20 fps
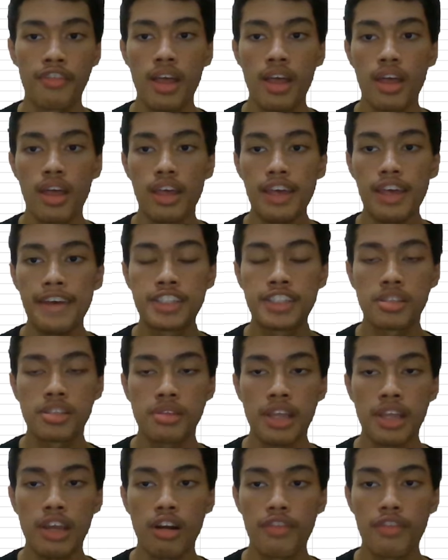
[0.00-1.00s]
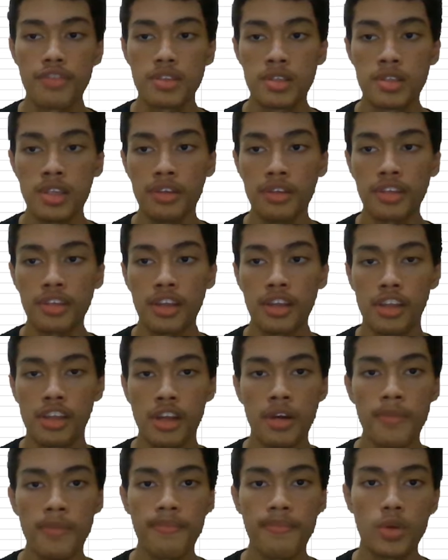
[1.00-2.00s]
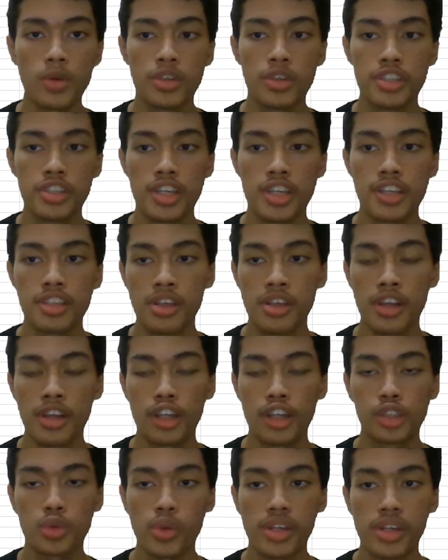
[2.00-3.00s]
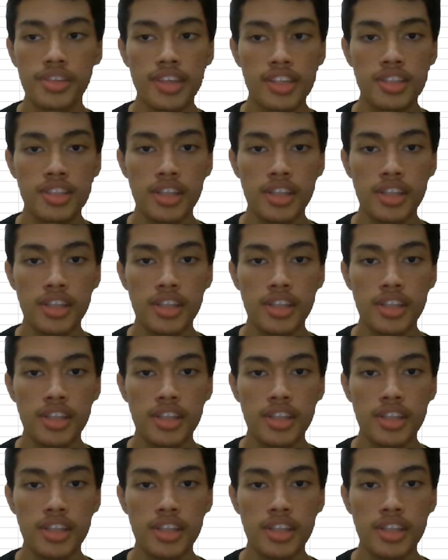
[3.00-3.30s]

each state of a certain year, which is year 2016,